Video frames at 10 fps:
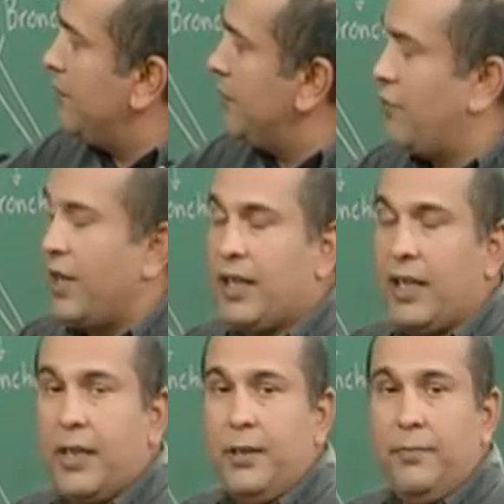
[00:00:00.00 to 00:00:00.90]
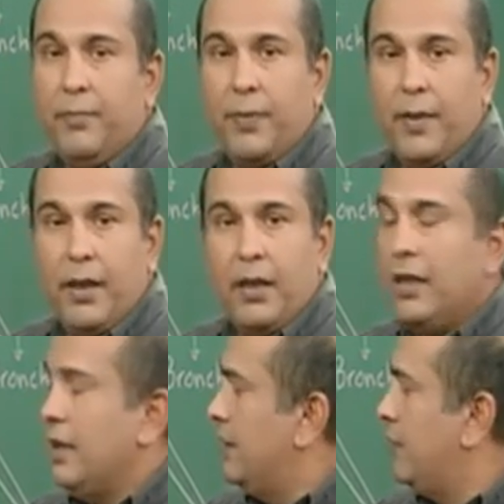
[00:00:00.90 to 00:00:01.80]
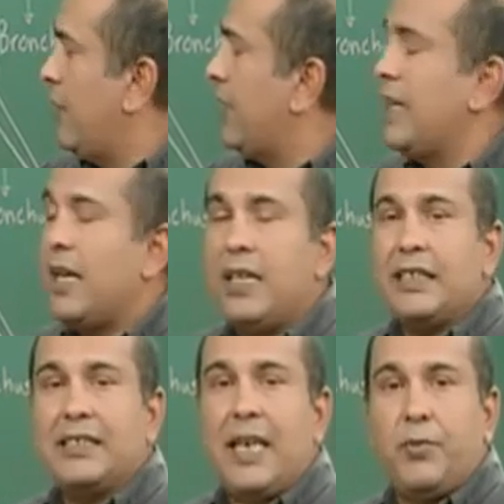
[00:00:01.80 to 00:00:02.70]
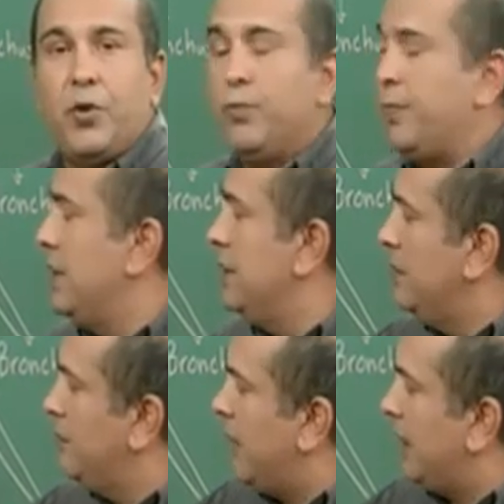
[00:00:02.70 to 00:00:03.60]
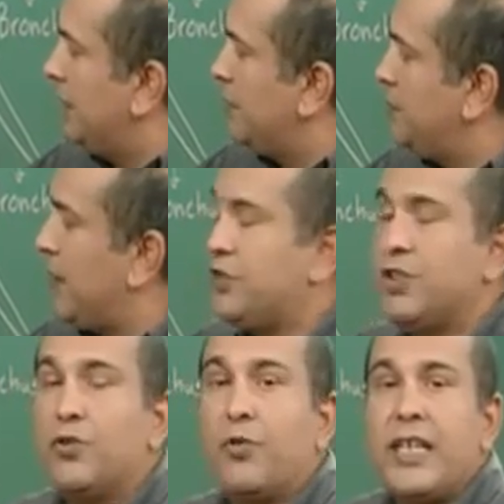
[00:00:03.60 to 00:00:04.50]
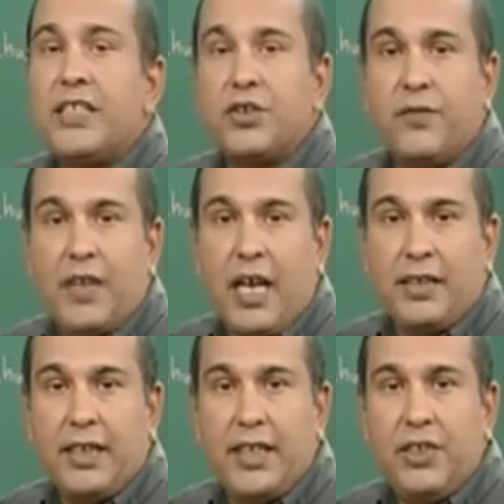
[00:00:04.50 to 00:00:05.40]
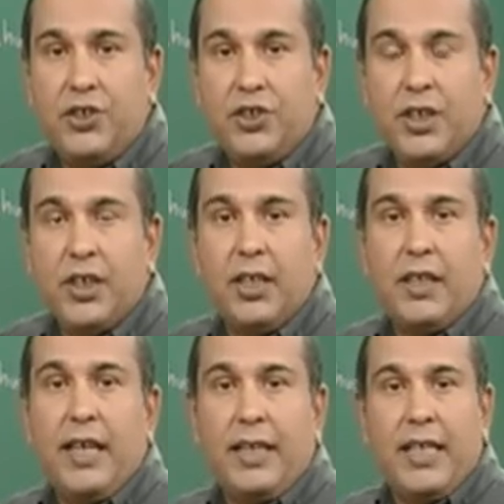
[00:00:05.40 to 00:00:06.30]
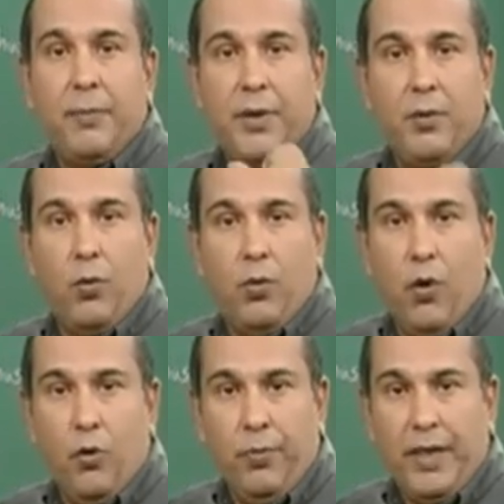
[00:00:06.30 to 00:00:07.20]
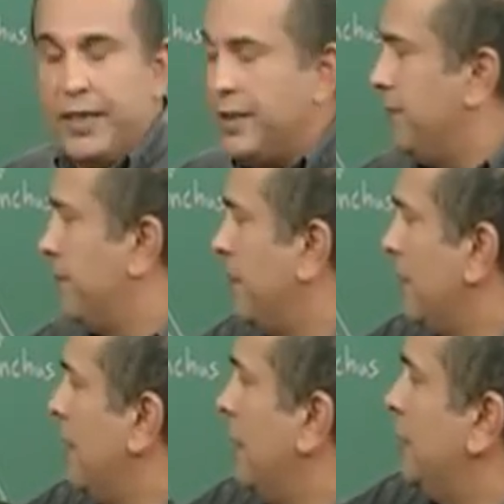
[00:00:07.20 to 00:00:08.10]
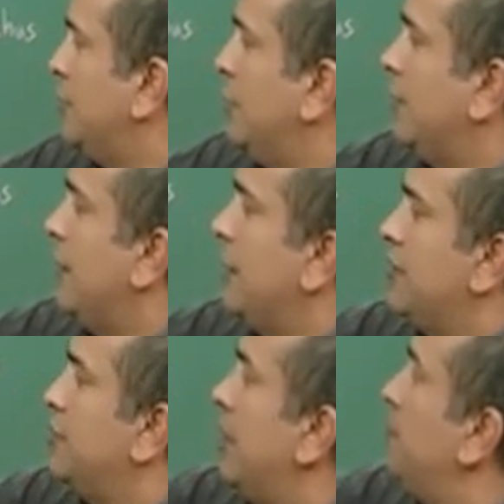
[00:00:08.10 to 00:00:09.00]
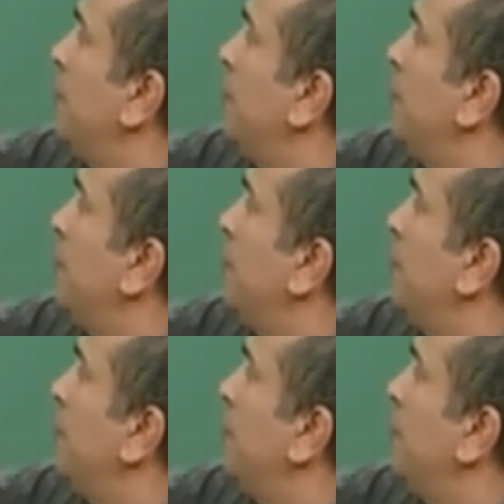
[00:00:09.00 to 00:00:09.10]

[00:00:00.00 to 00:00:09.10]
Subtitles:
the trachea. The trachea is kept open by these special rings of cartilage that keep it opened. So now let's jump